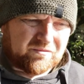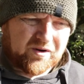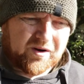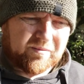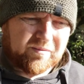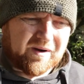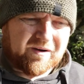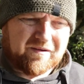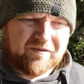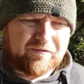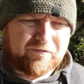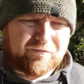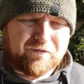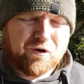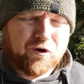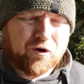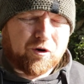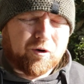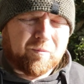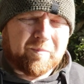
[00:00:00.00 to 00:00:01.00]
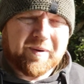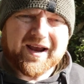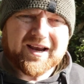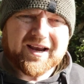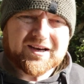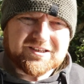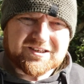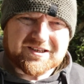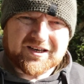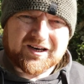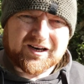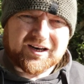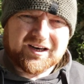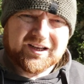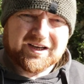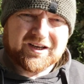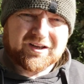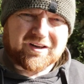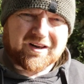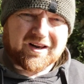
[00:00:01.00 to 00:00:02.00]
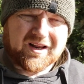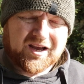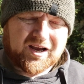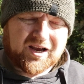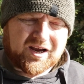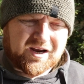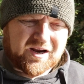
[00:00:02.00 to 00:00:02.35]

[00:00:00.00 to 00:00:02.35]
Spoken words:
with about four baits and a little